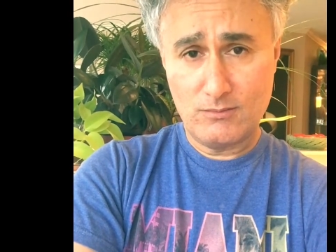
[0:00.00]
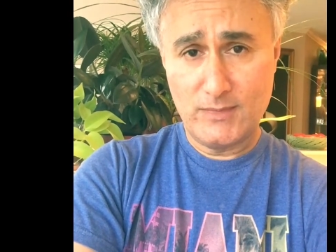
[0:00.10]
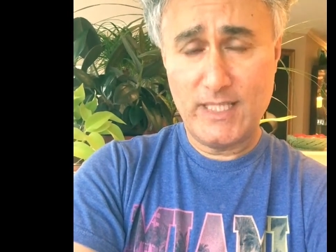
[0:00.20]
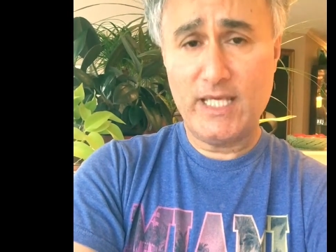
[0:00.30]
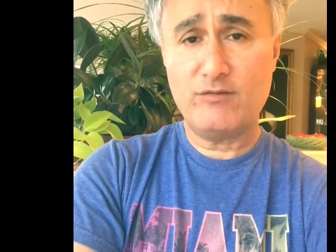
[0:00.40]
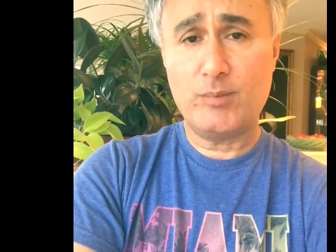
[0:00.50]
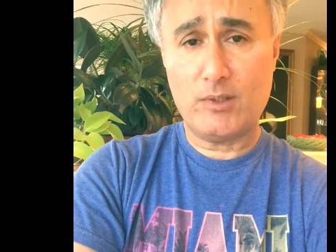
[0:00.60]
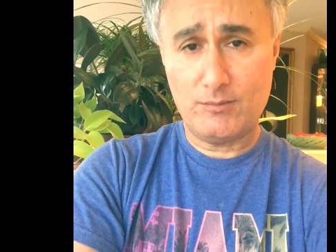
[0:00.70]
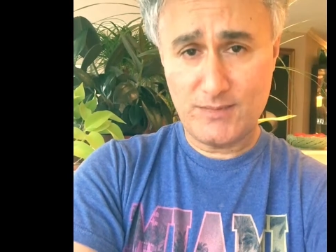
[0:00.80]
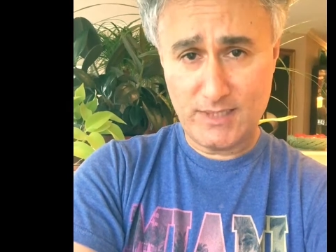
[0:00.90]
They have
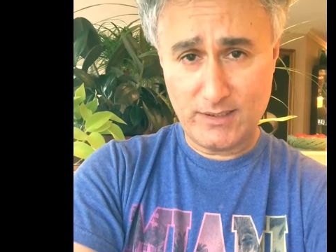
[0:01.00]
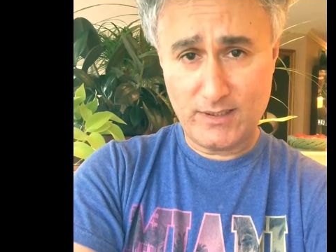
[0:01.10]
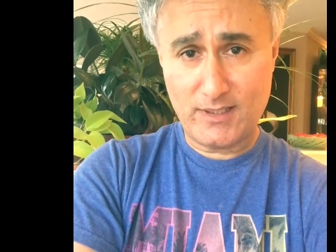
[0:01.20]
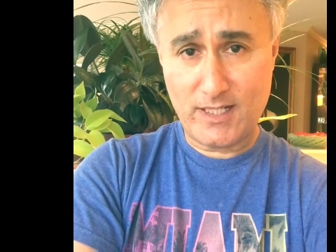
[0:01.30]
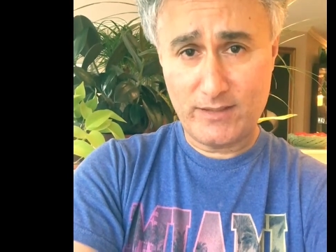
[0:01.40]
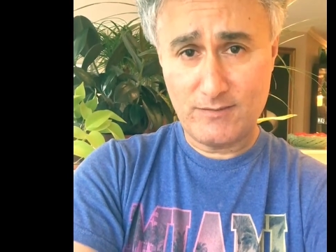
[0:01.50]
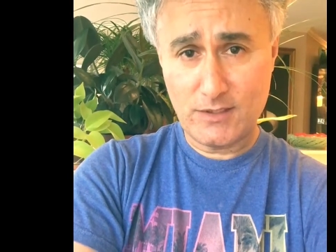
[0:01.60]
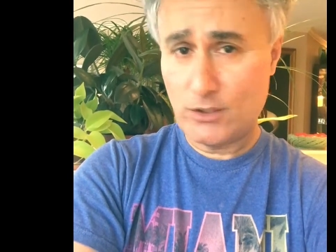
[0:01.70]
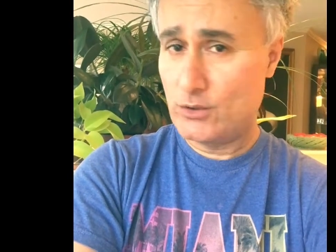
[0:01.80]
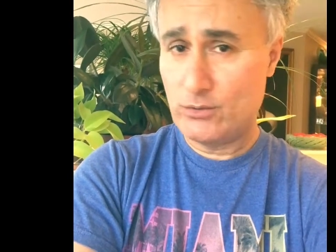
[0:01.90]
problems in their
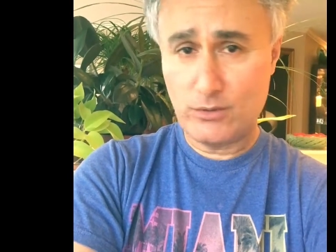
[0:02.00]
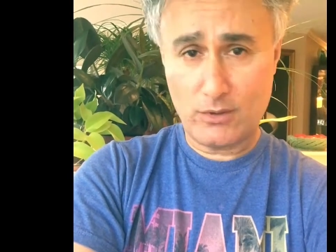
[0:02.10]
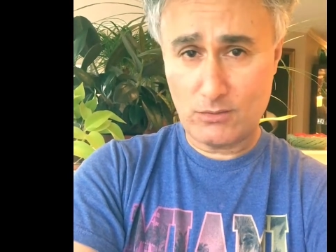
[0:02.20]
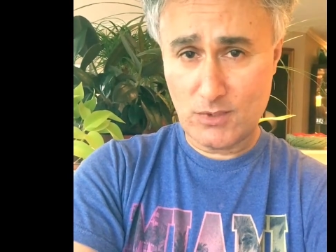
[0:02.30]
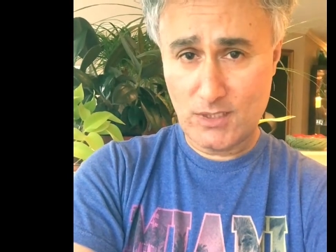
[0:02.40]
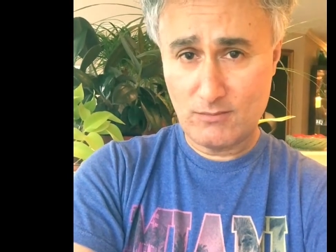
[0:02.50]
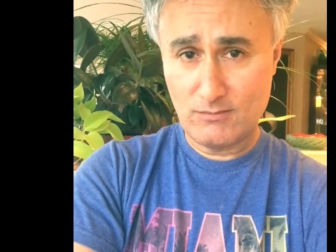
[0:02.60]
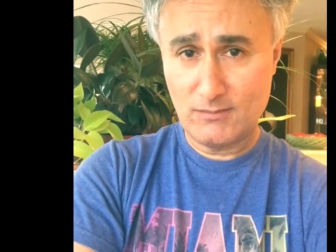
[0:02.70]
lives. You don't.